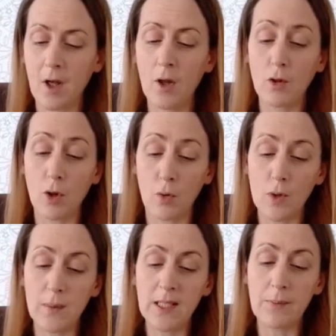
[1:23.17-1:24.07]
Those
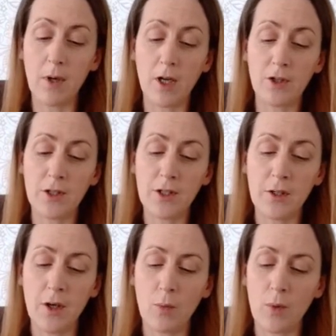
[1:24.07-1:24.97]
with splodges
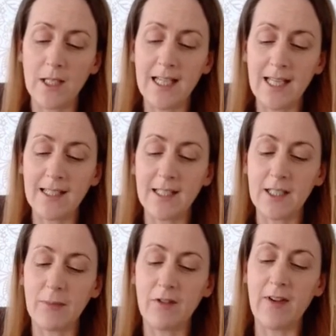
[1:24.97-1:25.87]
were destined to
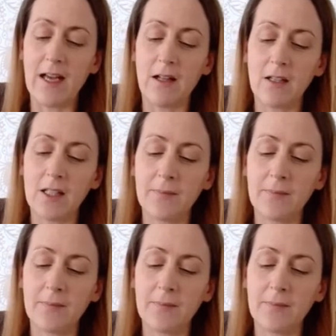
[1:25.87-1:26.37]
be felled.